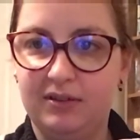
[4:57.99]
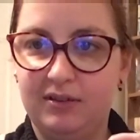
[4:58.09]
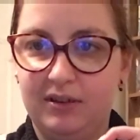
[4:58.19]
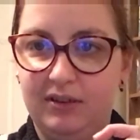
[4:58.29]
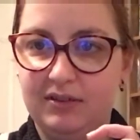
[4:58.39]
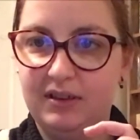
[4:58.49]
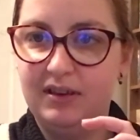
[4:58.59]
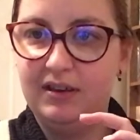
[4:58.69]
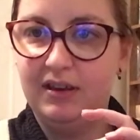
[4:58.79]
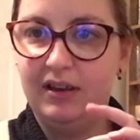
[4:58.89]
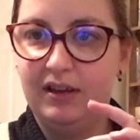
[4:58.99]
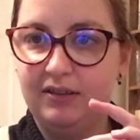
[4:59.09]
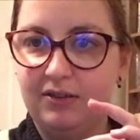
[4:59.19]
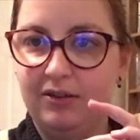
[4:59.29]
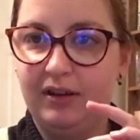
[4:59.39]
can you see, it's
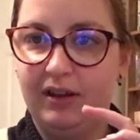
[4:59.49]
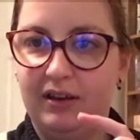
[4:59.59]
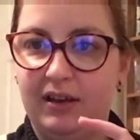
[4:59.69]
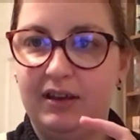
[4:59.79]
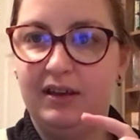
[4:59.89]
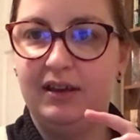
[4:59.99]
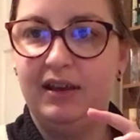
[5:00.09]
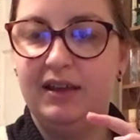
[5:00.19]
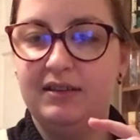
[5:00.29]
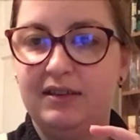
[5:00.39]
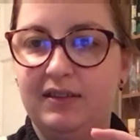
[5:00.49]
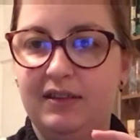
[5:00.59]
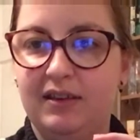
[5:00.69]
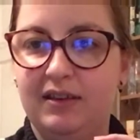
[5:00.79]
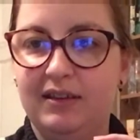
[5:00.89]
got like a hidden
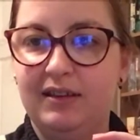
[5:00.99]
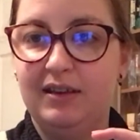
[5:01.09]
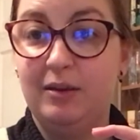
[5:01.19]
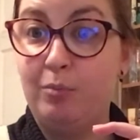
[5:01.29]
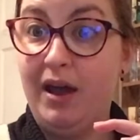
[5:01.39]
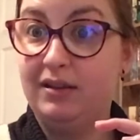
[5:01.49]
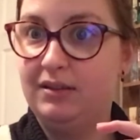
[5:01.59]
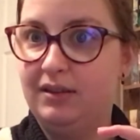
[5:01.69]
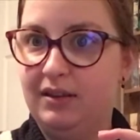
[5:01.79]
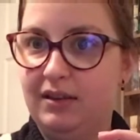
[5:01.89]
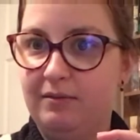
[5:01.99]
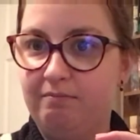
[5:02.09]
pattern in it.